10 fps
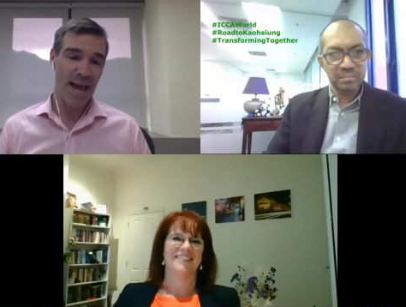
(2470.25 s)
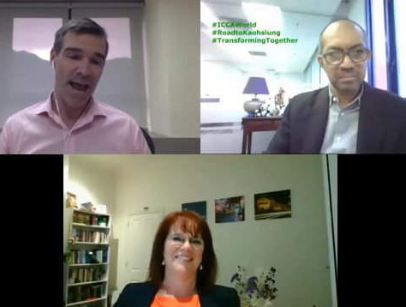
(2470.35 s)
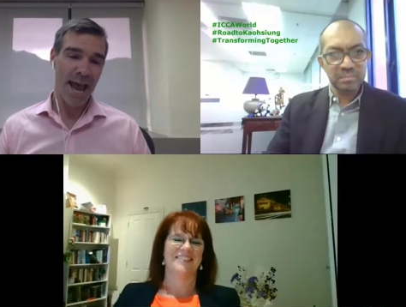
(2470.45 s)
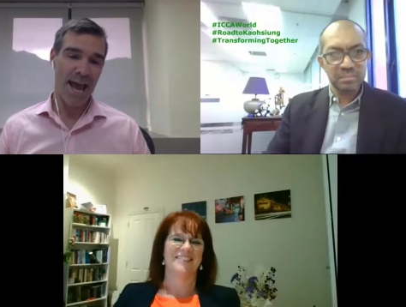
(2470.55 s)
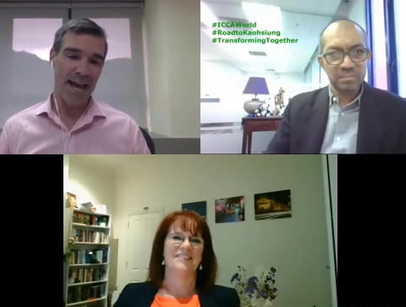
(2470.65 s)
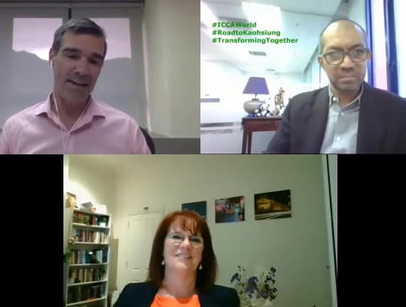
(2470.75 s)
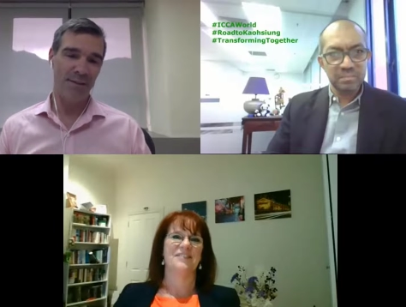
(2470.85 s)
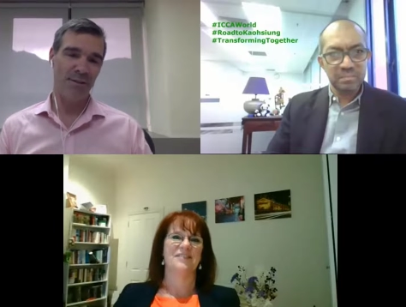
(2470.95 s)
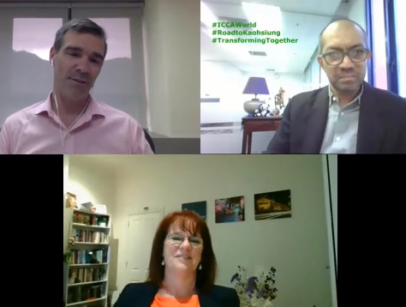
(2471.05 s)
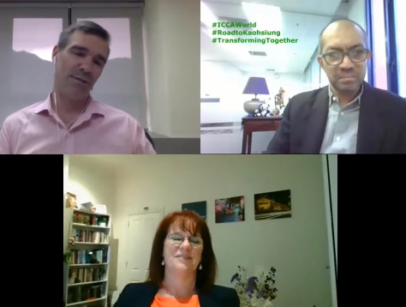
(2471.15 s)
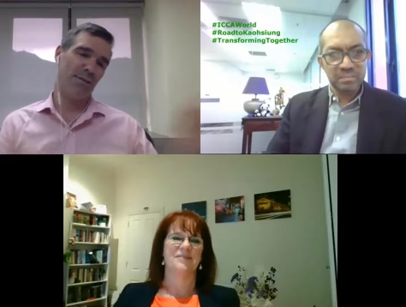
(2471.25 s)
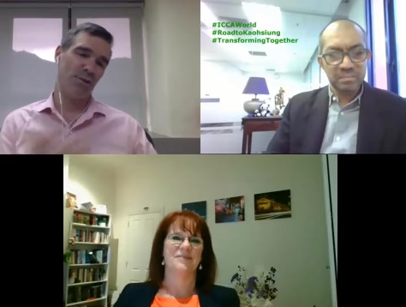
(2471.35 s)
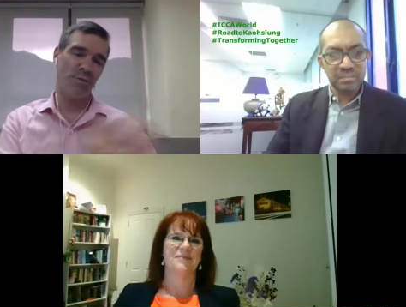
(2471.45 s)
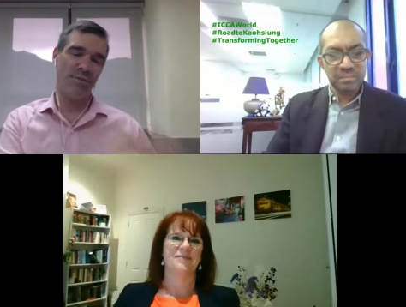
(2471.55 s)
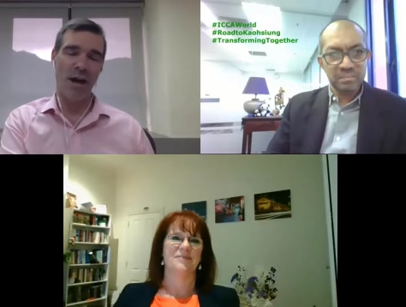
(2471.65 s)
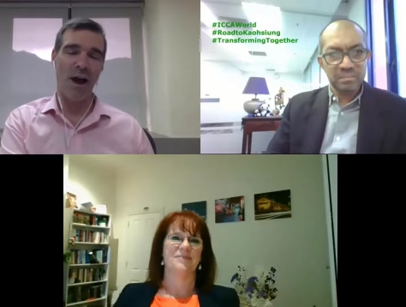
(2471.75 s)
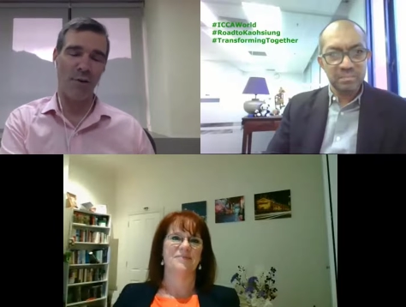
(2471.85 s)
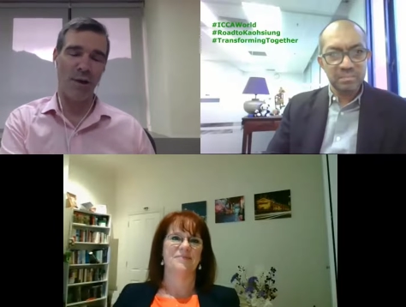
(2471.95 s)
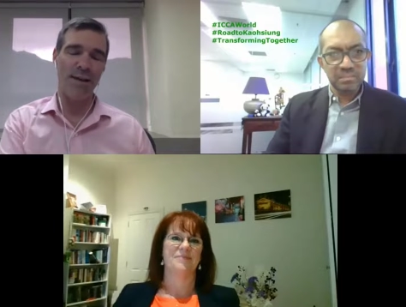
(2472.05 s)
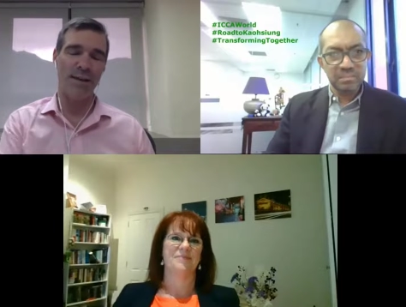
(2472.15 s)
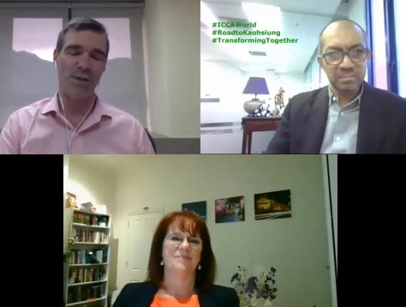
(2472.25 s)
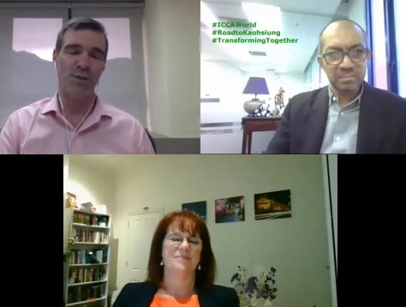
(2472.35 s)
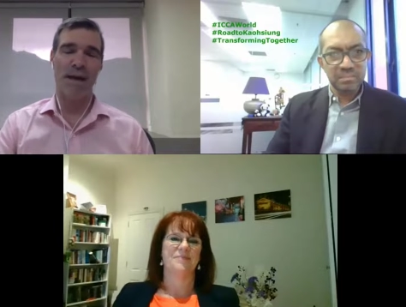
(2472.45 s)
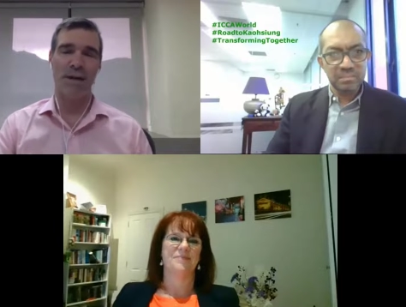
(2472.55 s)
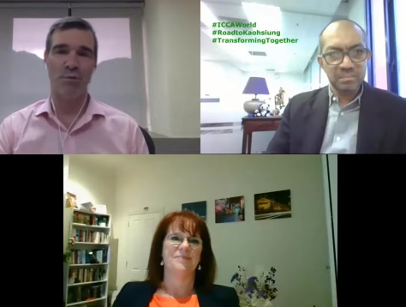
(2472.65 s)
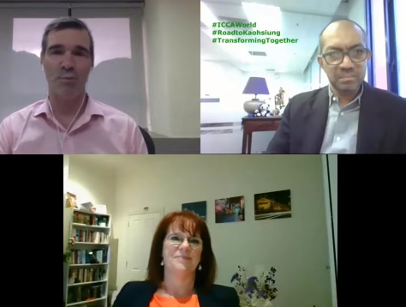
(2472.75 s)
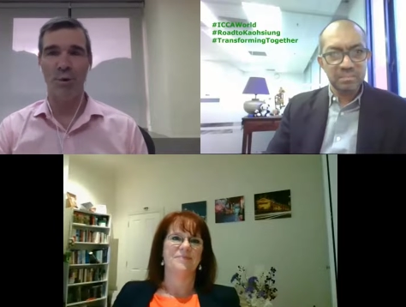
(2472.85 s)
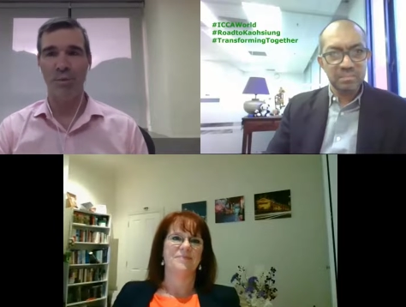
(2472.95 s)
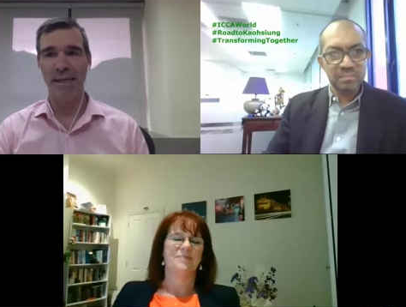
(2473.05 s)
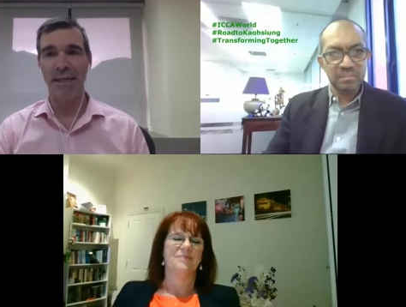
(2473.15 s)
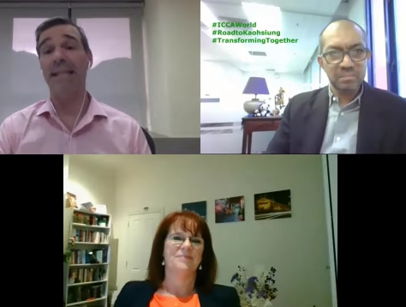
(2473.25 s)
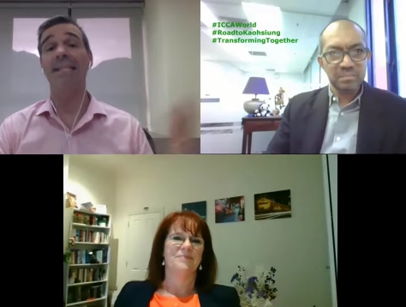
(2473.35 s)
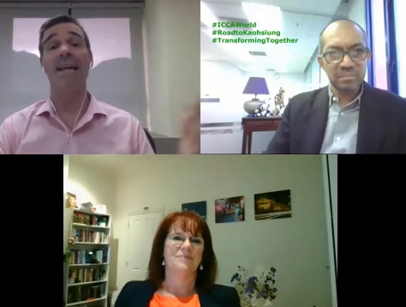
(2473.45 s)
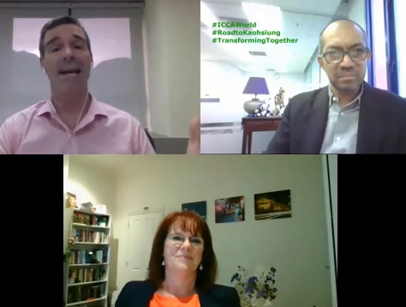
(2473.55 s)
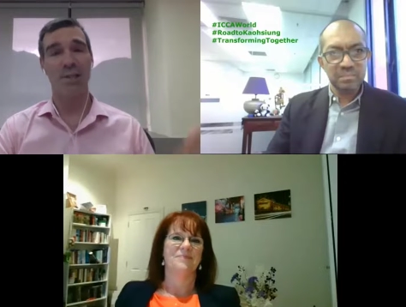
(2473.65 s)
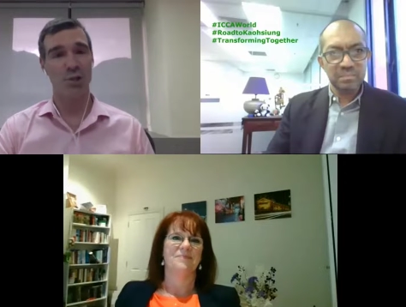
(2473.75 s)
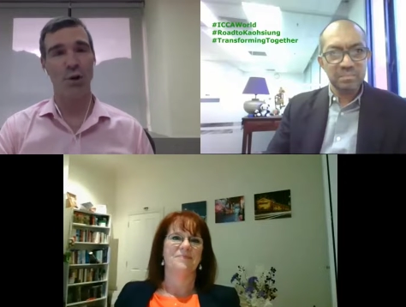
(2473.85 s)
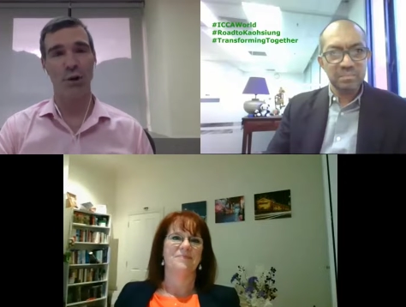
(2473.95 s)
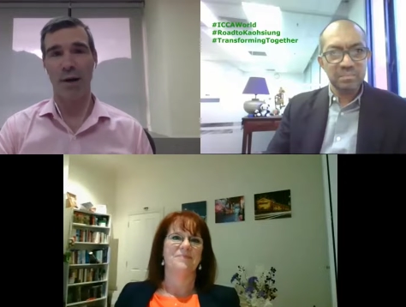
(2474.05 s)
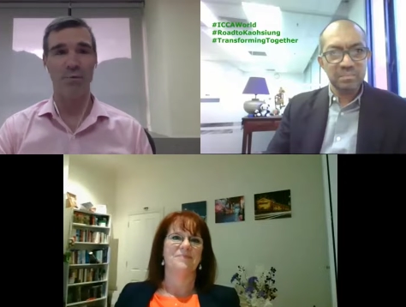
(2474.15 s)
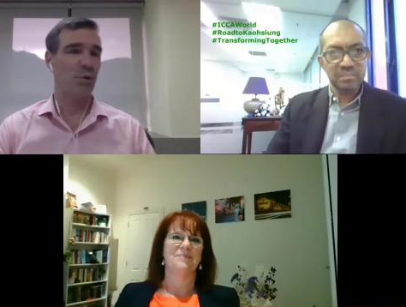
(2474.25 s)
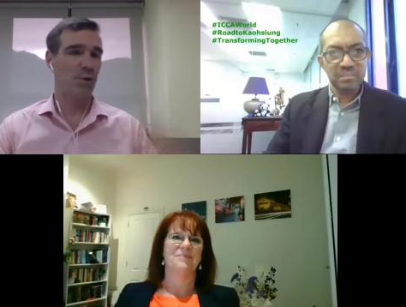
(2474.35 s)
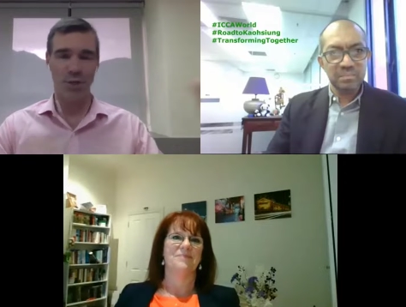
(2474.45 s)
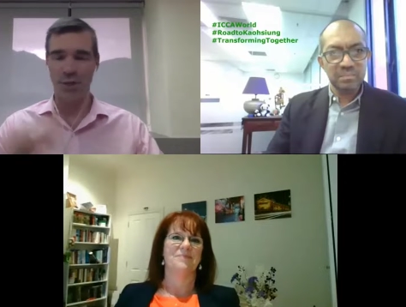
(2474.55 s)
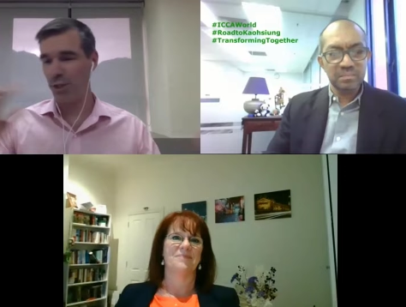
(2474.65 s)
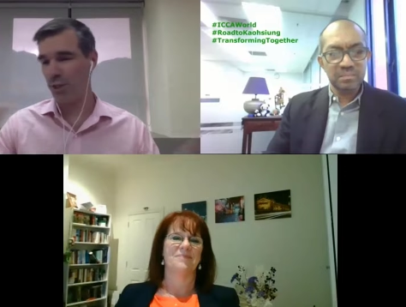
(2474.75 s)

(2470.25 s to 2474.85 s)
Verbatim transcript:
Speaker 1: And sort of the other end of the spectrum would be like tech startups where you,